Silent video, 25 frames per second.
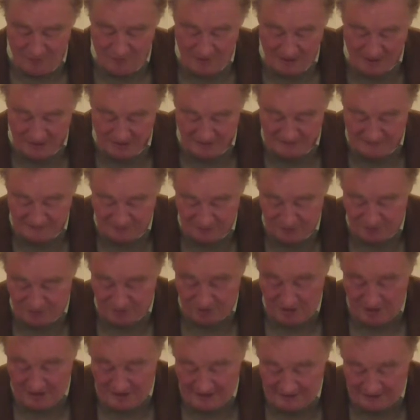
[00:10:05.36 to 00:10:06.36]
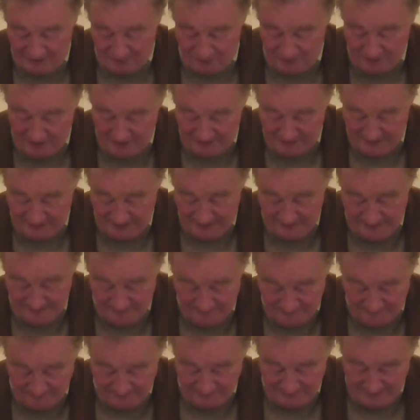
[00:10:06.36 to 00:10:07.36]
Wonderful drying weather.
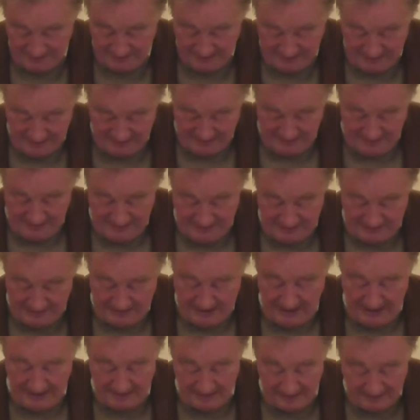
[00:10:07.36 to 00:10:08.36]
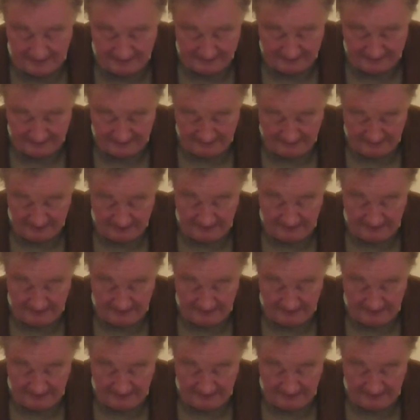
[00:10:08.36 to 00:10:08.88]
Kenneth,